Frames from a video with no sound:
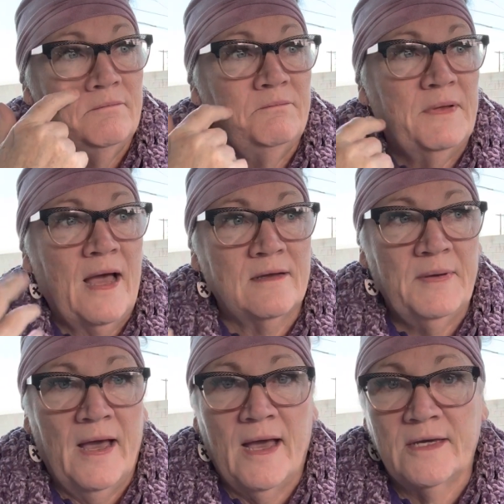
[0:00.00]

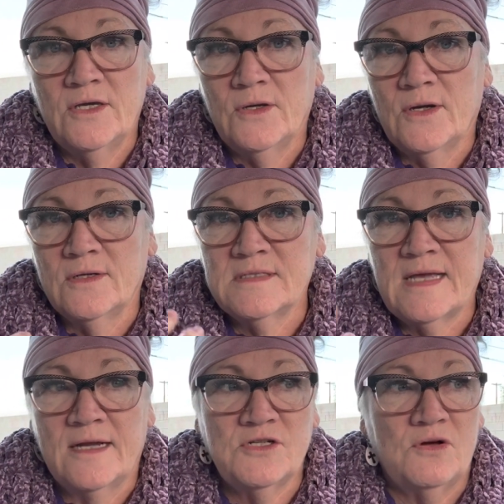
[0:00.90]
backpack, your
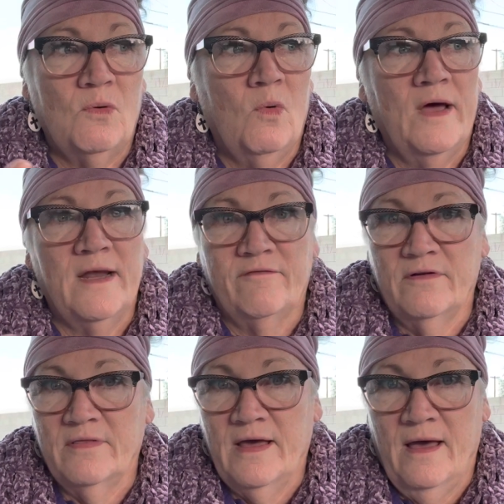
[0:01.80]
satchel,
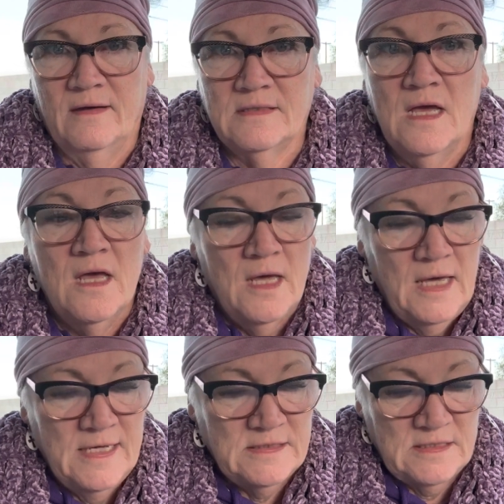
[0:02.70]
whatever the heck.
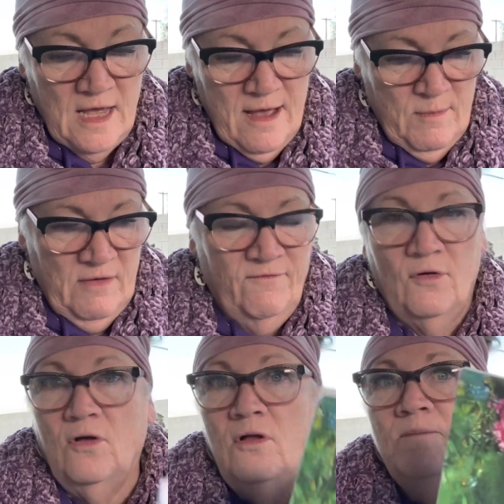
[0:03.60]
It's a
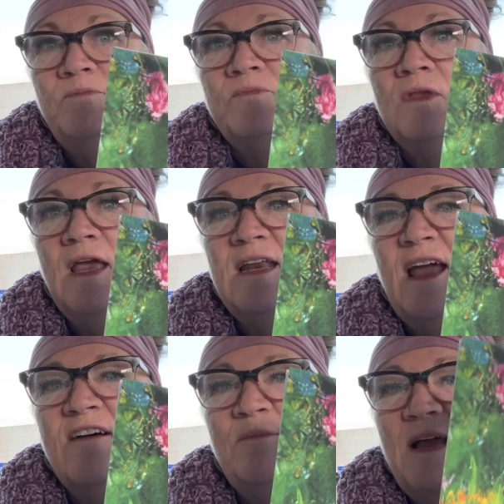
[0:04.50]
full
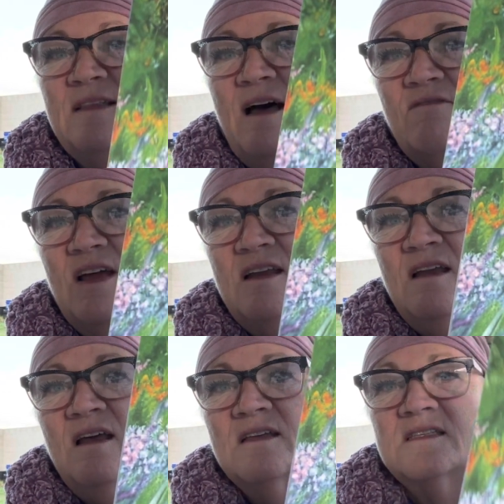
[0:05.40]
8.5 by
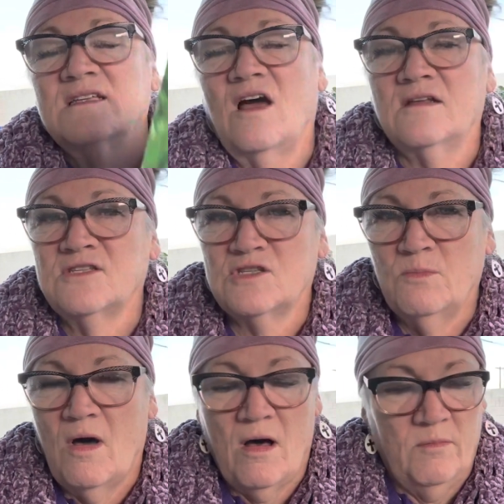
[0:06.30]
11. It's not a
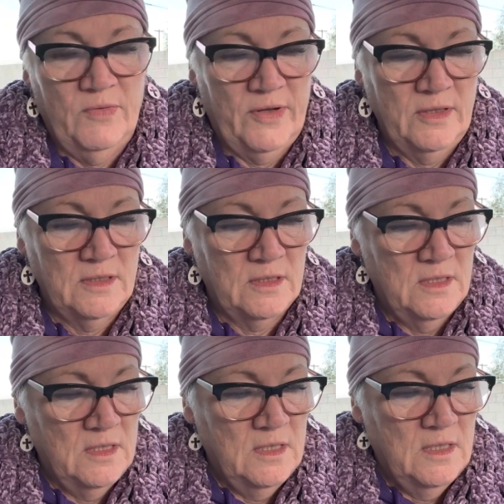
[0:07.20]
small book.
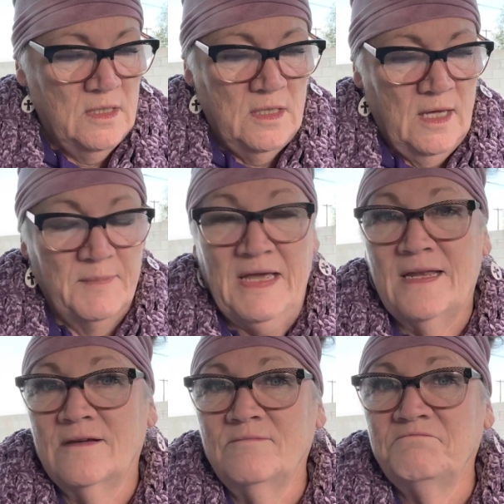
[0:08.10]
I
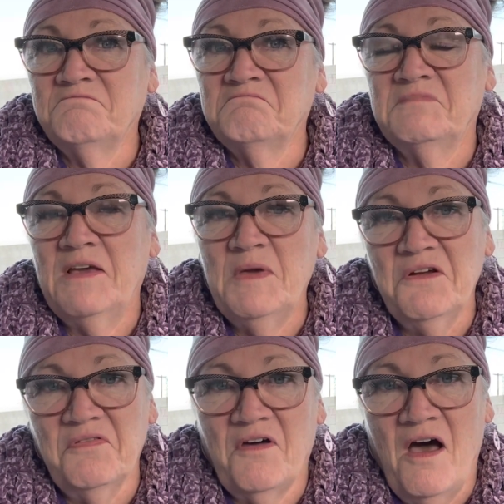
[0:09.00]
mean, give me
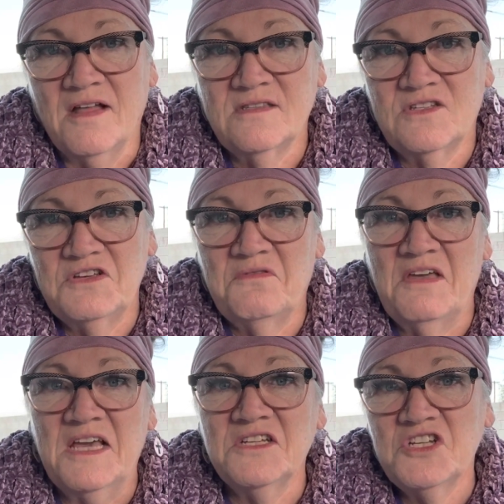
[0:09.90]
your thoughts. Do you
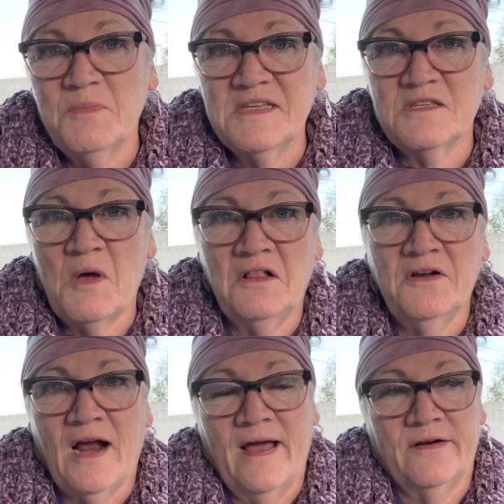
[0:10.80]
think it should be
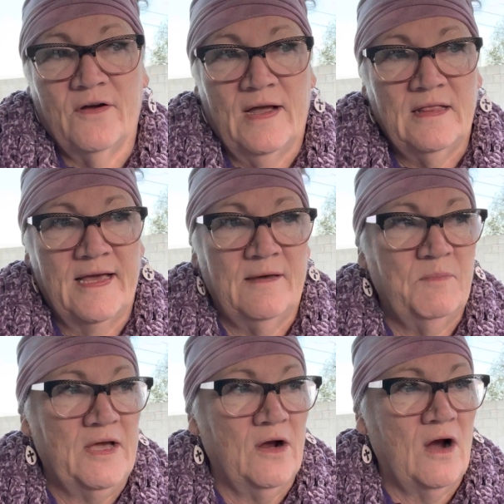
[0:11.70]
smaller? I don't know. I like it
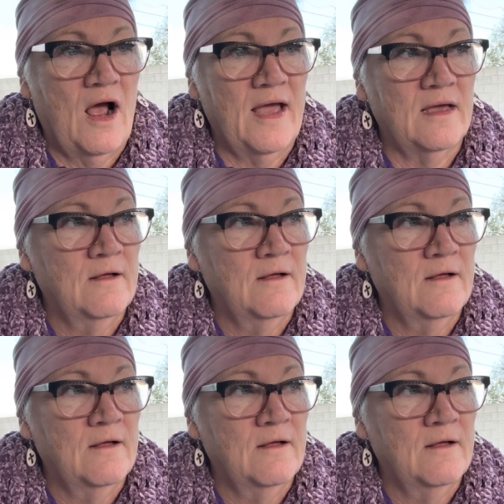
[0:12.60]
bigger. I